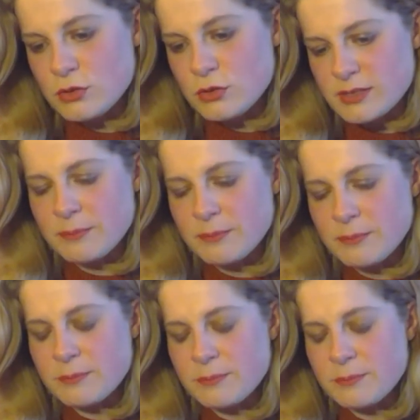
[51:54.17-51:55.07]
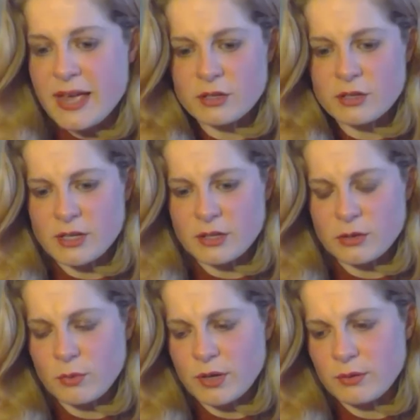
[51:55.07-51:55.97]
And meander is another
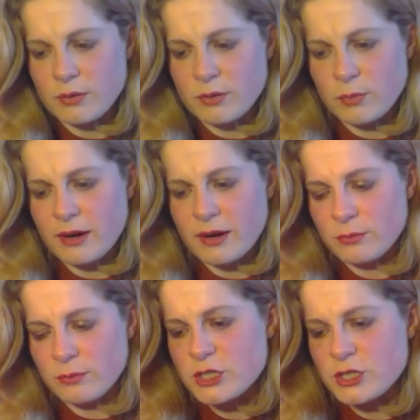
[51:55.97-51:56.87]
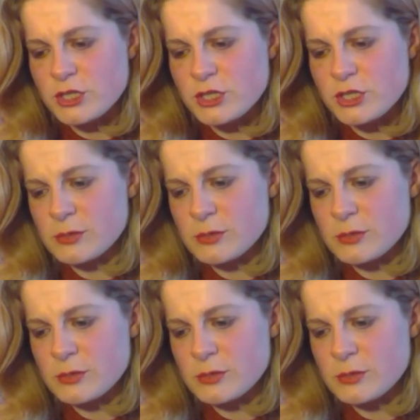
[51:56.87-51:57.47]
one where when she talks about meander,